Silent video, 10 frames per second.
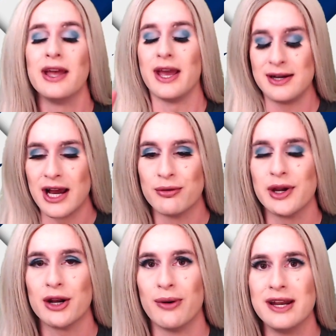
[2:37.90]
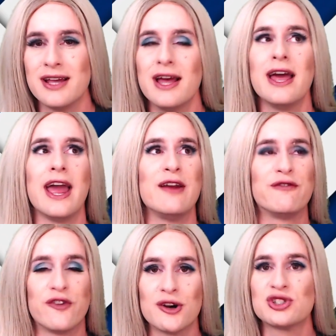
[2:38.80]
and I reiterate, a
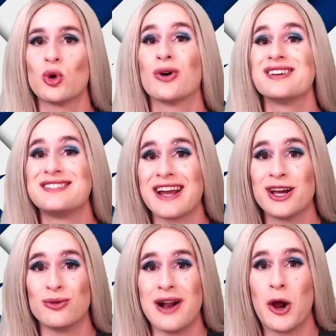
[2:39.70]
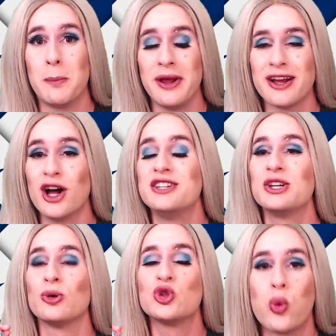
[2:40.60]
1st or a 2nd-round pick
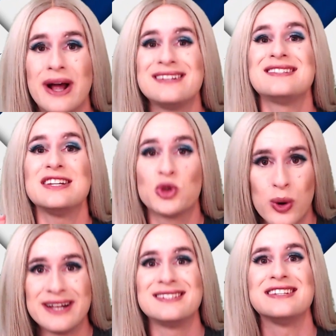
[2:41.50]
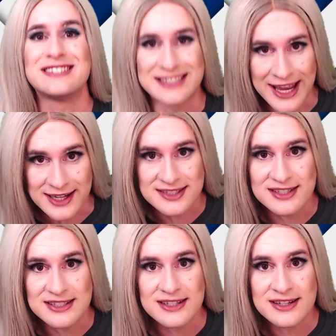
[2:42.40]
until 2026.